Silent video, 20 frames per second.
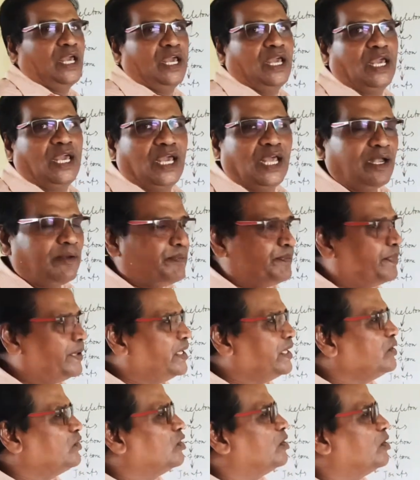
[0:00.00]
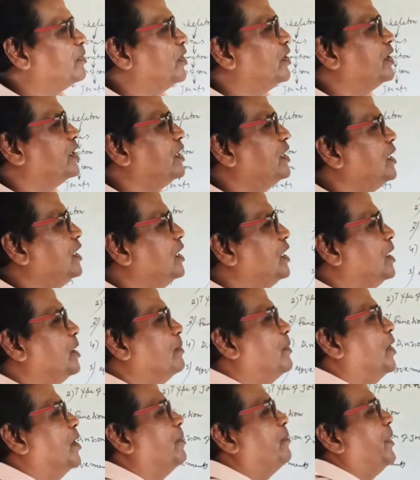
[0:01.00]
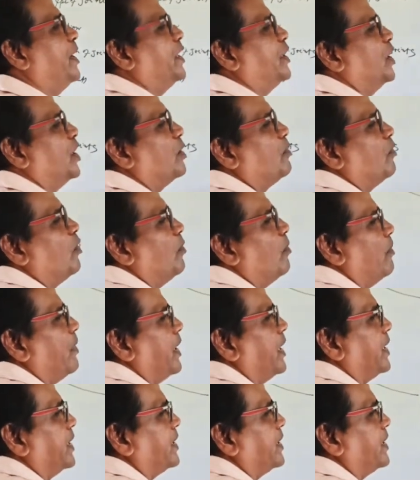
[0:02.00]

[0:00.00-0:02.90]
helping your body for better movement.